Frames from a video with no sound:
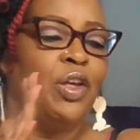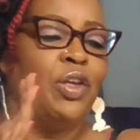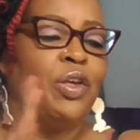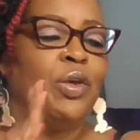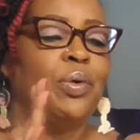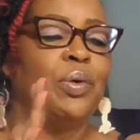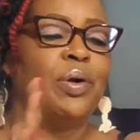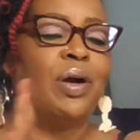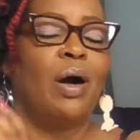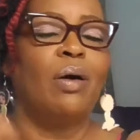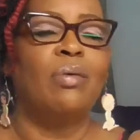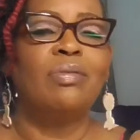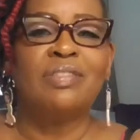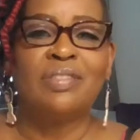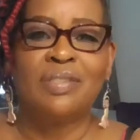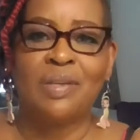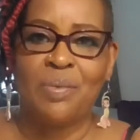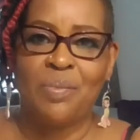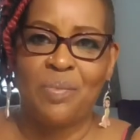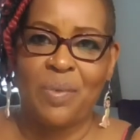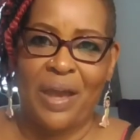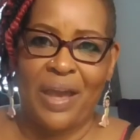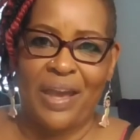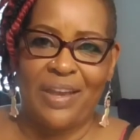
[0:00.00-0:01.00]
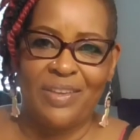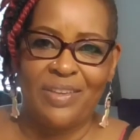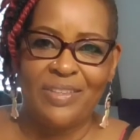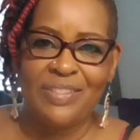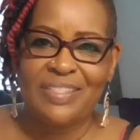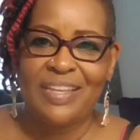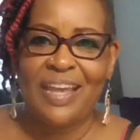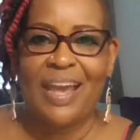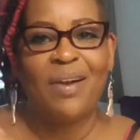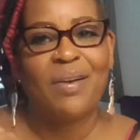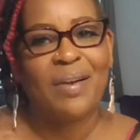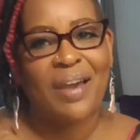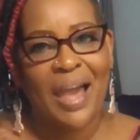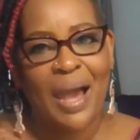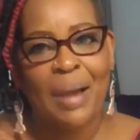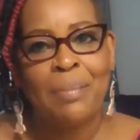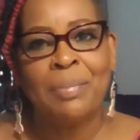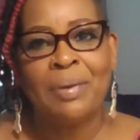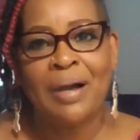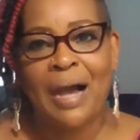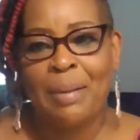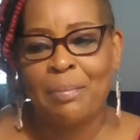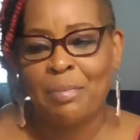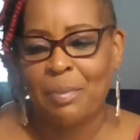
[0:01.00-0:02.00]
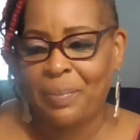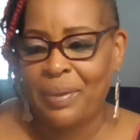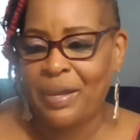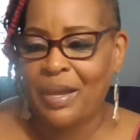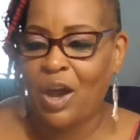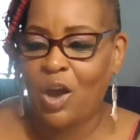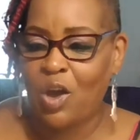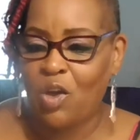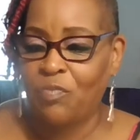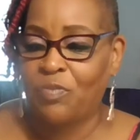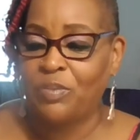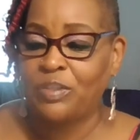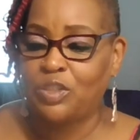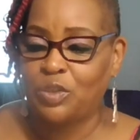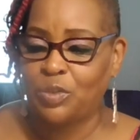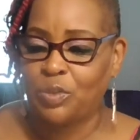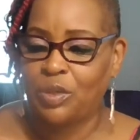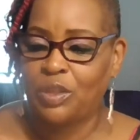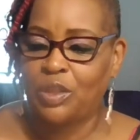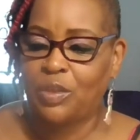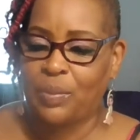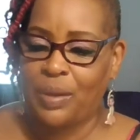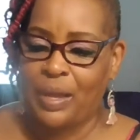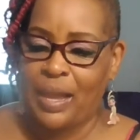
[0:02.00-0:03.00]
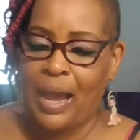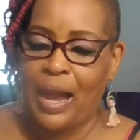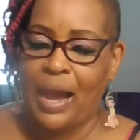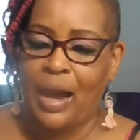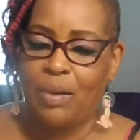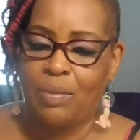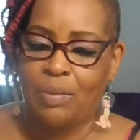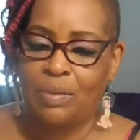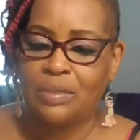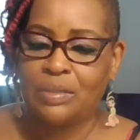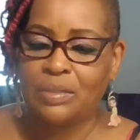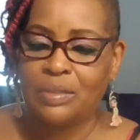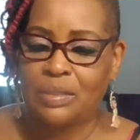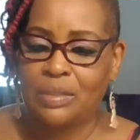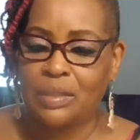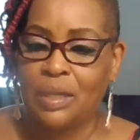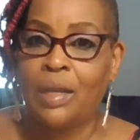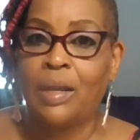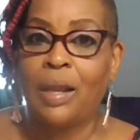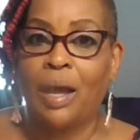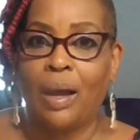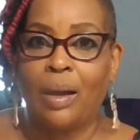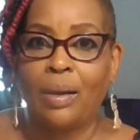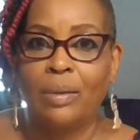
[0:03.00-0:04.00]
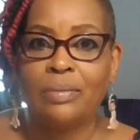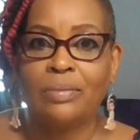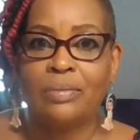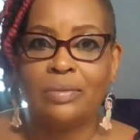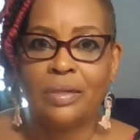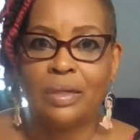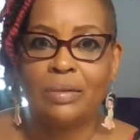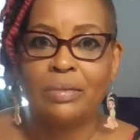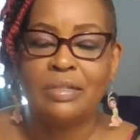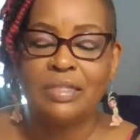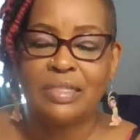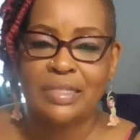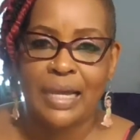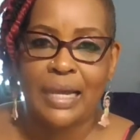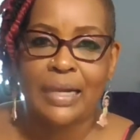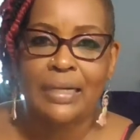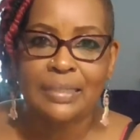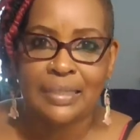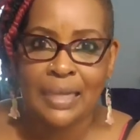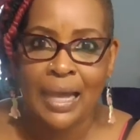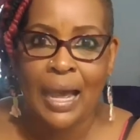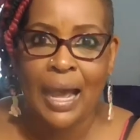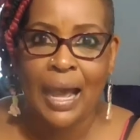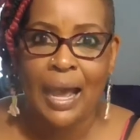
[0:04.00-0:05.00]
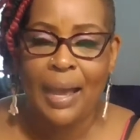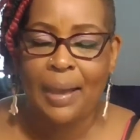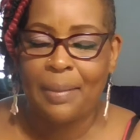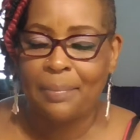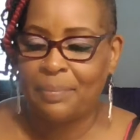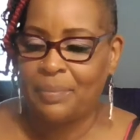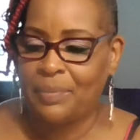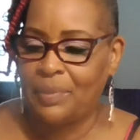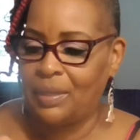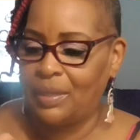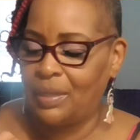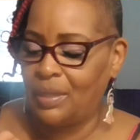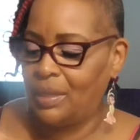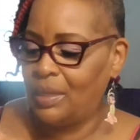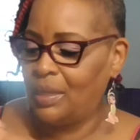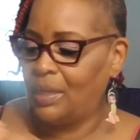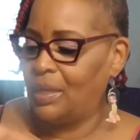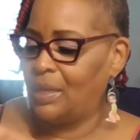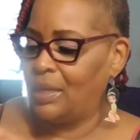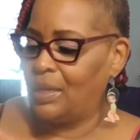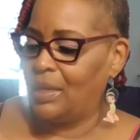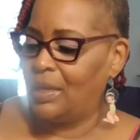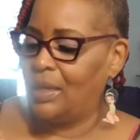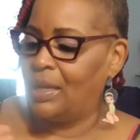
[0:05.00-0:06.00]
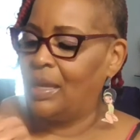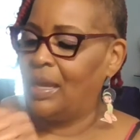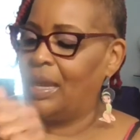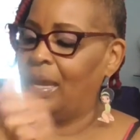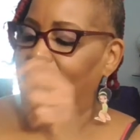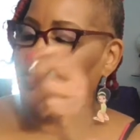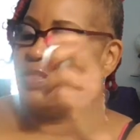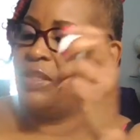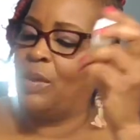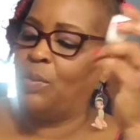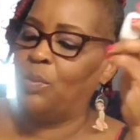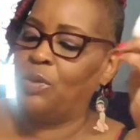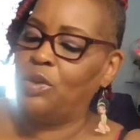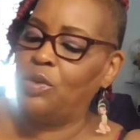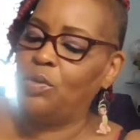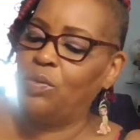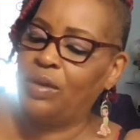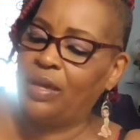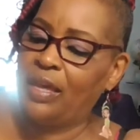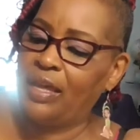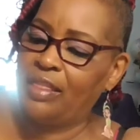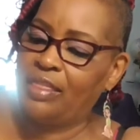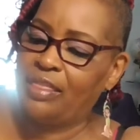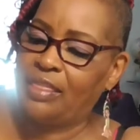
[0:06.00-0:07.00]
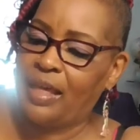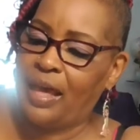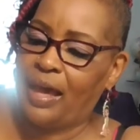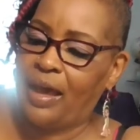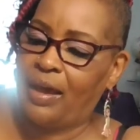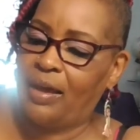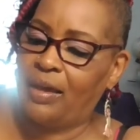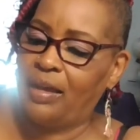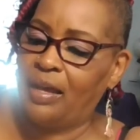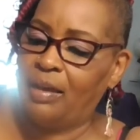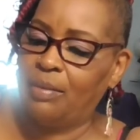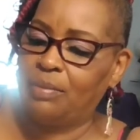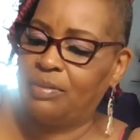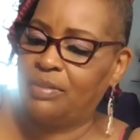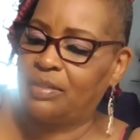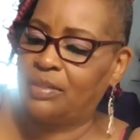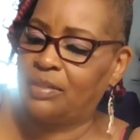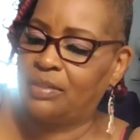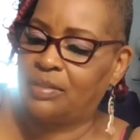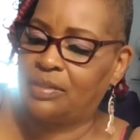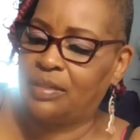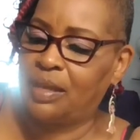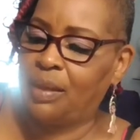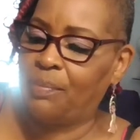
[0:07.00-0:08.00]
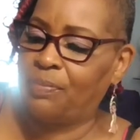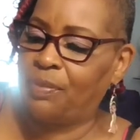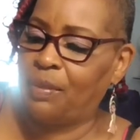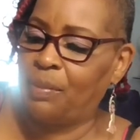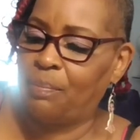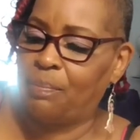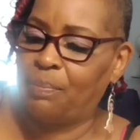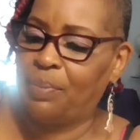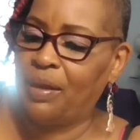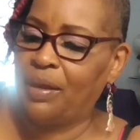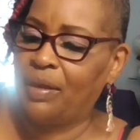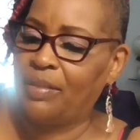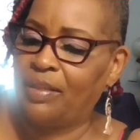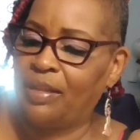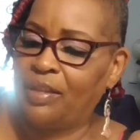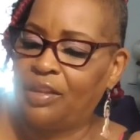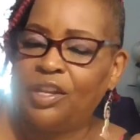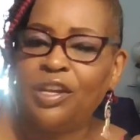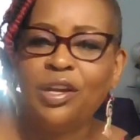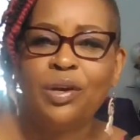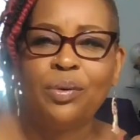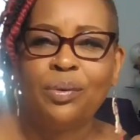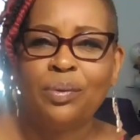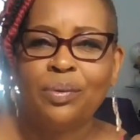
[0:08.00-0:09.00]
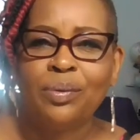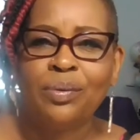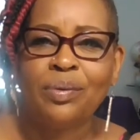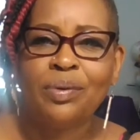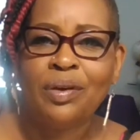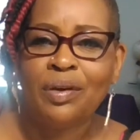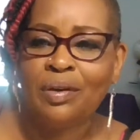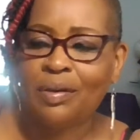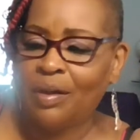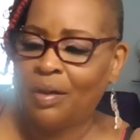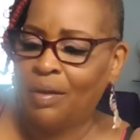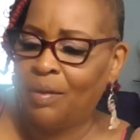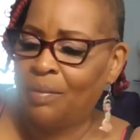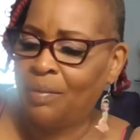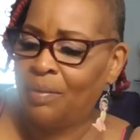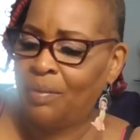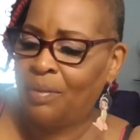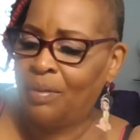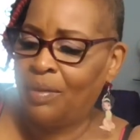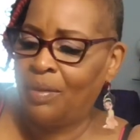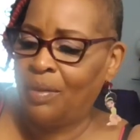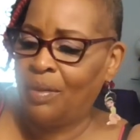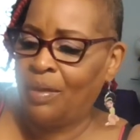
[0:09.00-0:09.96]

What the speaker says: You go somewhere and you say, okay, I'm going to be gone for 2 or 3 hours, you know. So you set a time. And then when you get there, it was something bigger than you, you know.